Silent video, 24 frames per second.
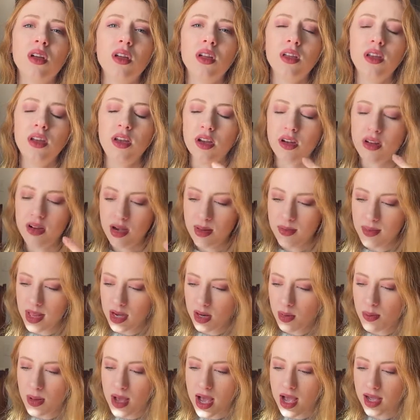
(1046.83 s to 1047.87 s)
you're in a metal
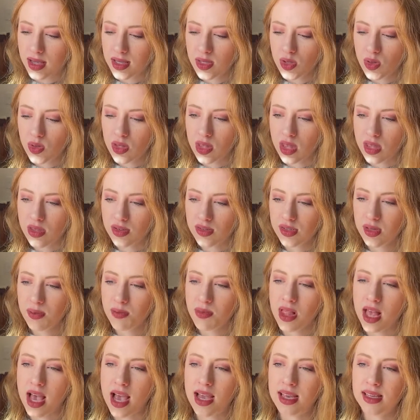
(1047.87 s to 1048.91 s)
box with other
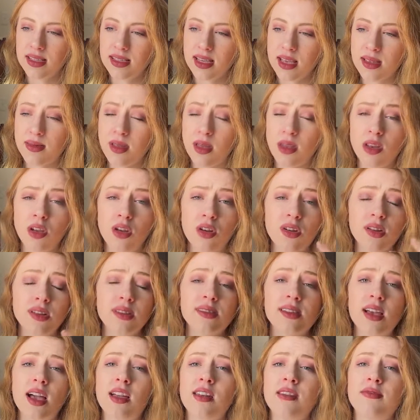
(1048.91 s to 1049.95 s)
supplies, and then you're
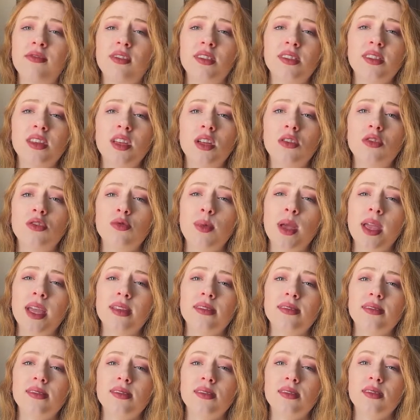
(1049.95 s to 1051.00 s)
inside of this huge
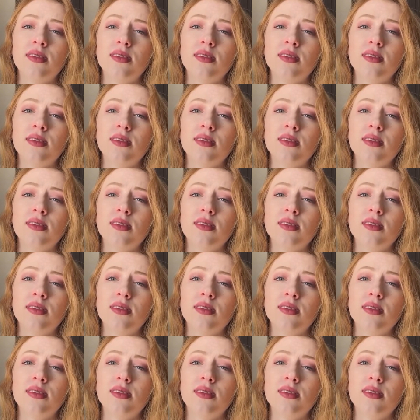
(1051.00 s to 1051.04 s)
maze.